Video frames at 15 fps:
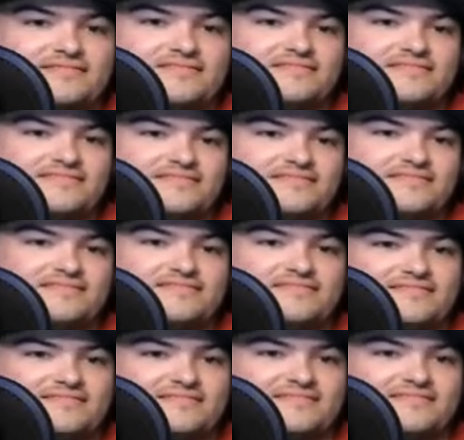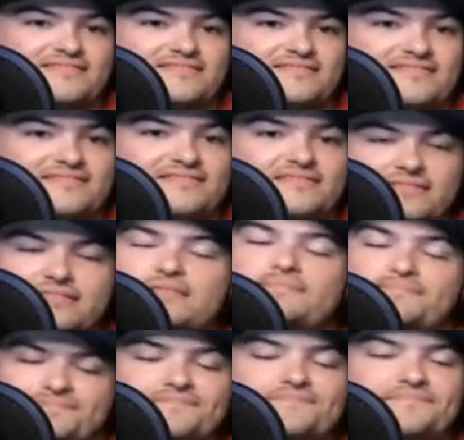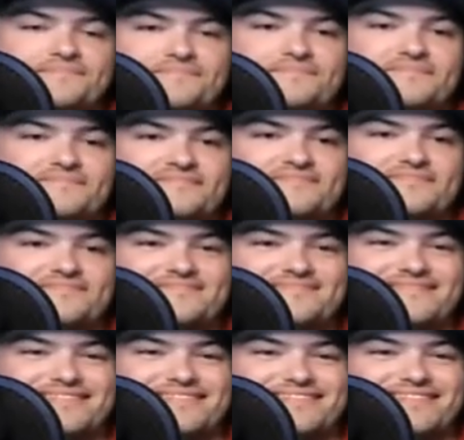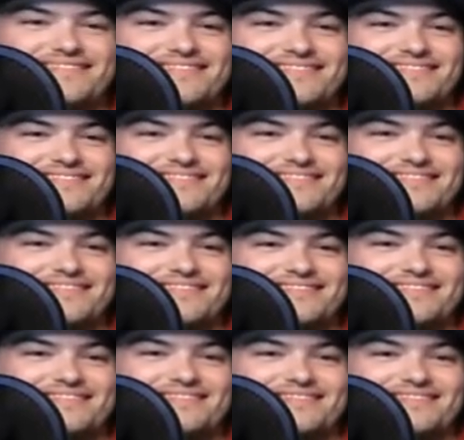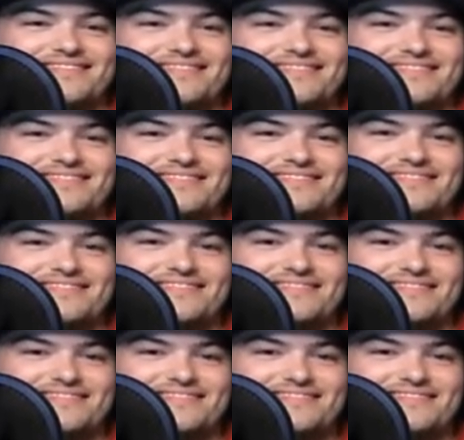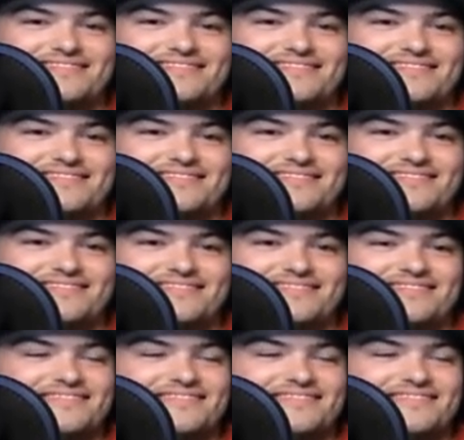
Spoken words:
The person shown says nothing.